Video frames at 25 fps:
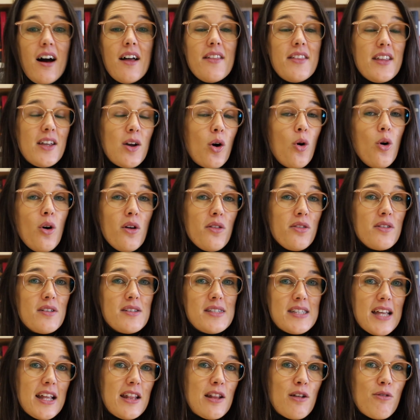the author
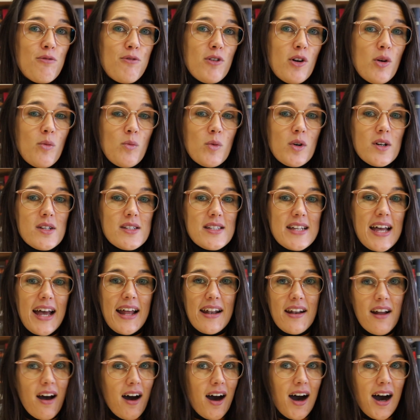said the film was
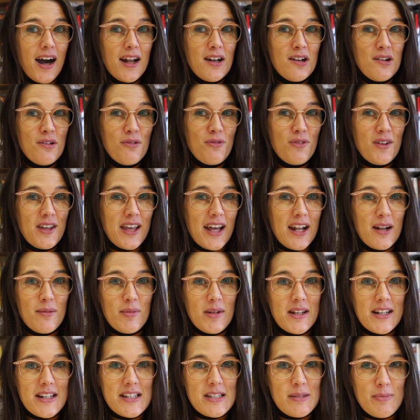an
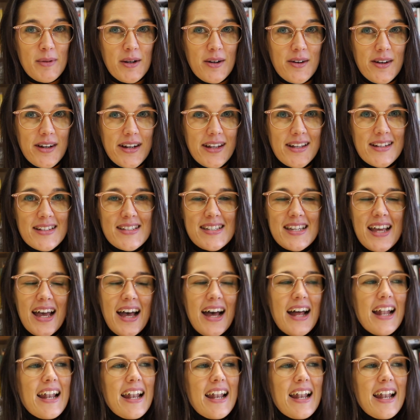unforgettable experience.